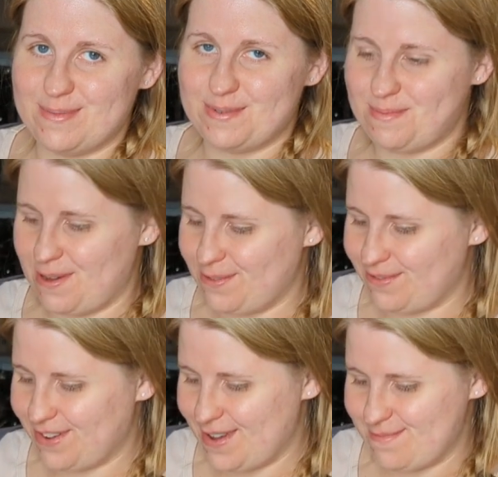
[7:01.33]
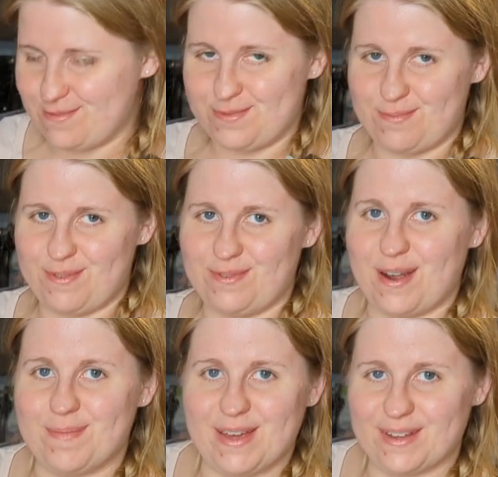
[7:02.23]
some in a bowl for him and we'll be
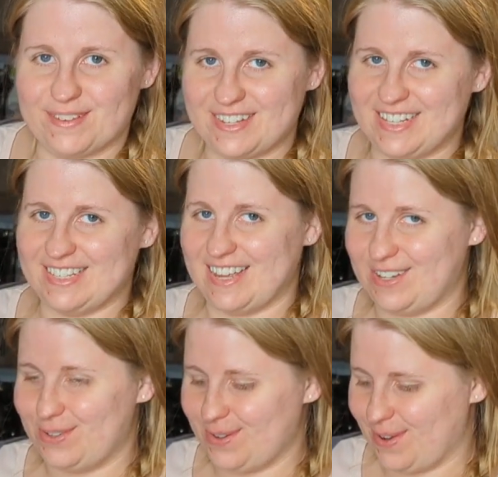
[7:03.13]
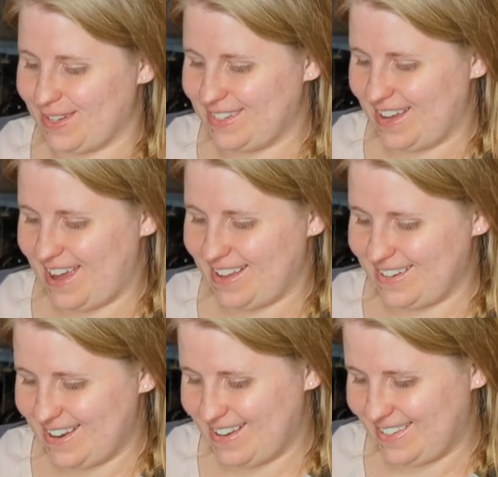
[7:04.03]
right back to let you all see how it
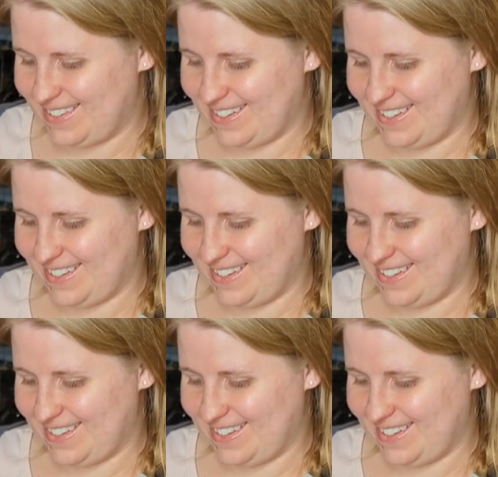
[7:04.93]
tastes.